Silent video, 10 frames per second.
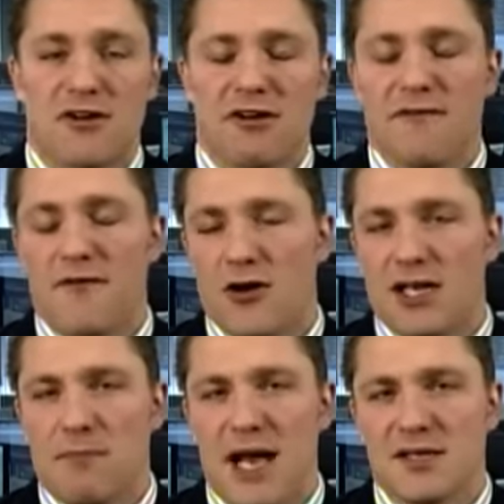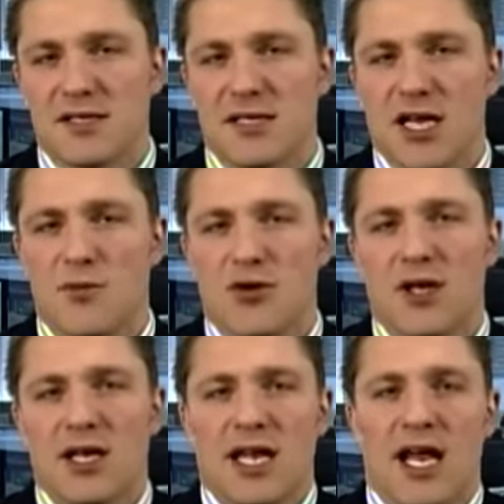uh, a very finely
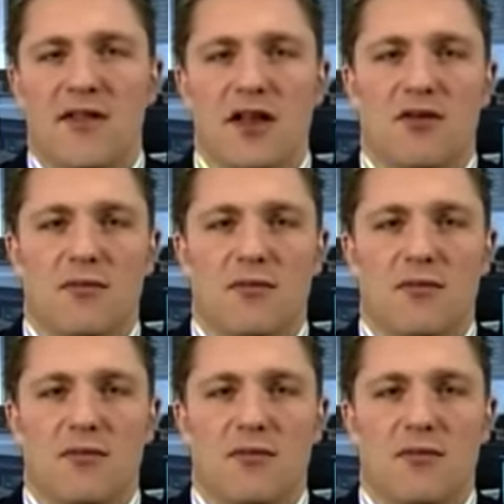balanced statement,